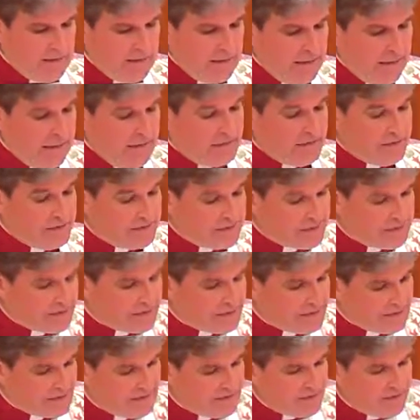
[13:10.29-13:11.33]
Hence,
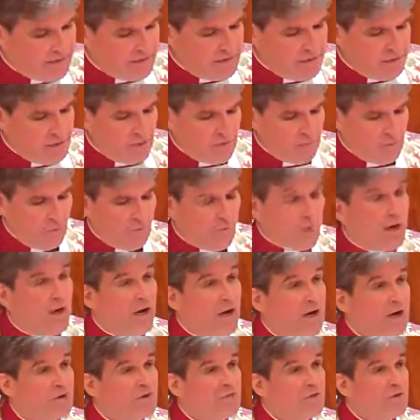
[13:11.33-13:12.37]

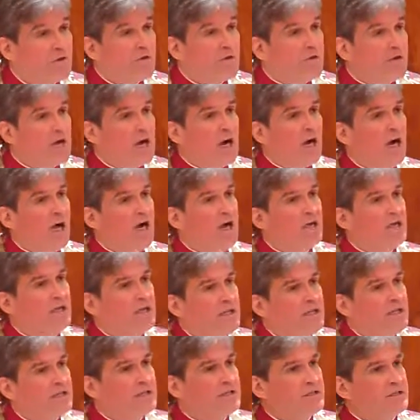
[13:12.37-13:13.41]
wherever God
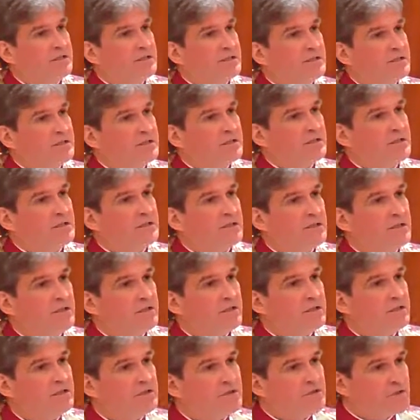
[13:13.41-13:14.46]
is,
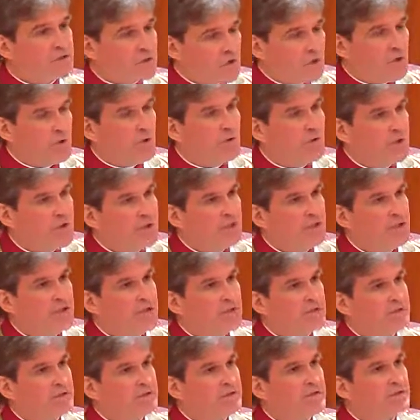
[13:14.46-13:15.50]
so
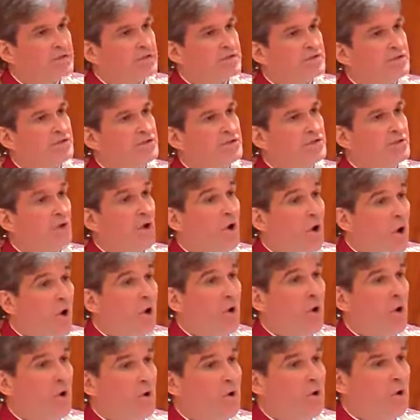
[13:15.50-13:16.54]
is
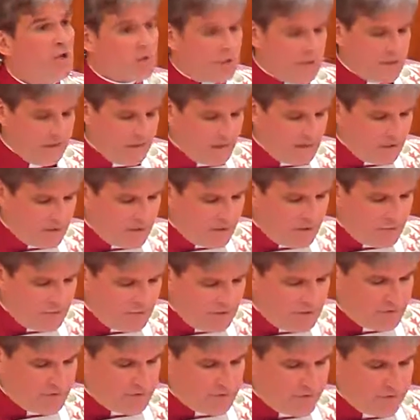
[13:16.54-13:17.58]
all of
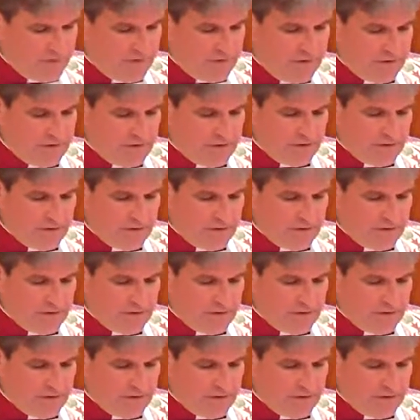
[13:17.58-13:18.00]
history